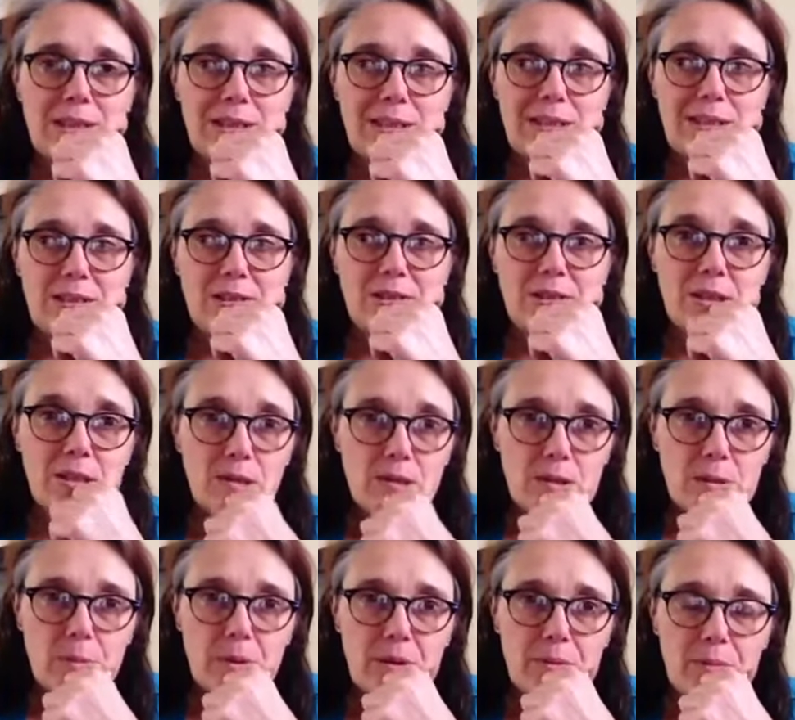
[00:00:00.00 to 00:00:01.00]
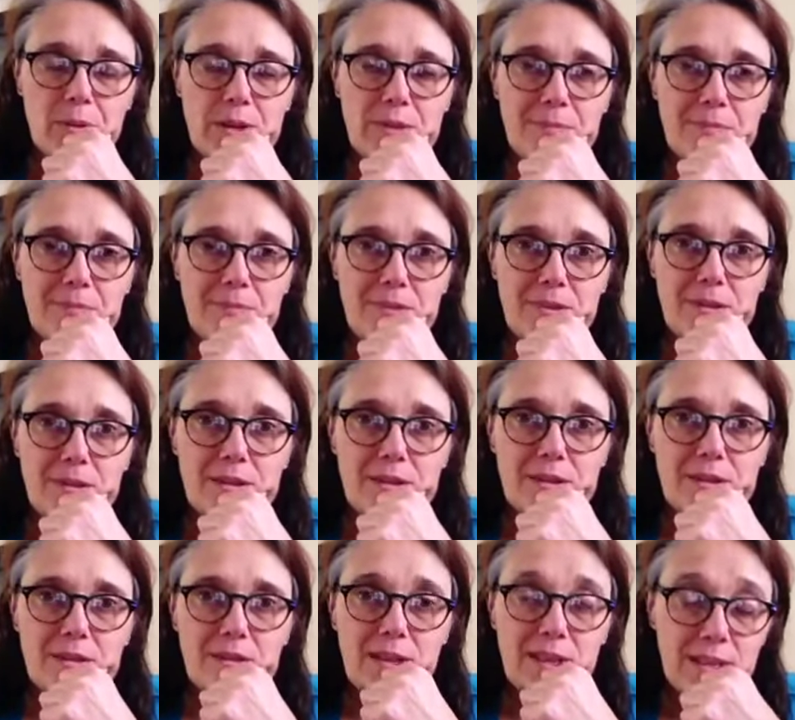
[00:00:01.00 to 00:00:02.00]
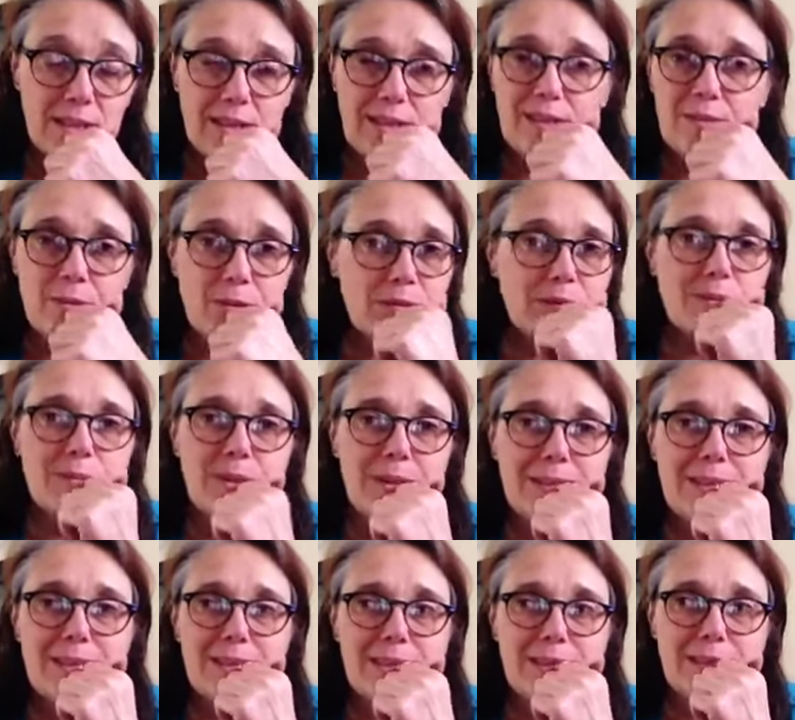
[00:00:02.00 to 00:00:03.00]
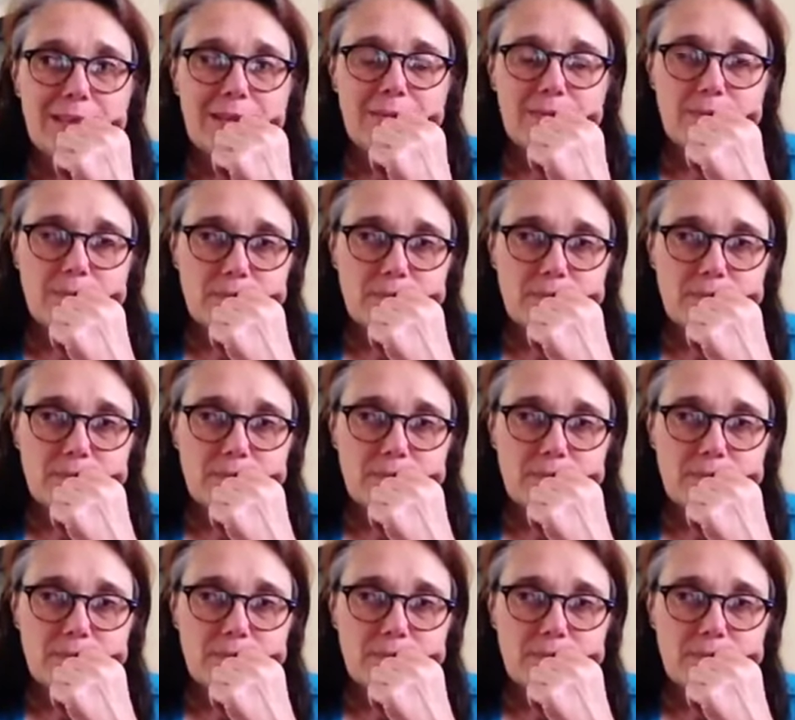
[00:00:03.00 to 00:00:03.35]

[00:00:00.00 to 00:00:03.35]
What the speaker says: and he just looked at me and went, "Can I give you some Reiki?"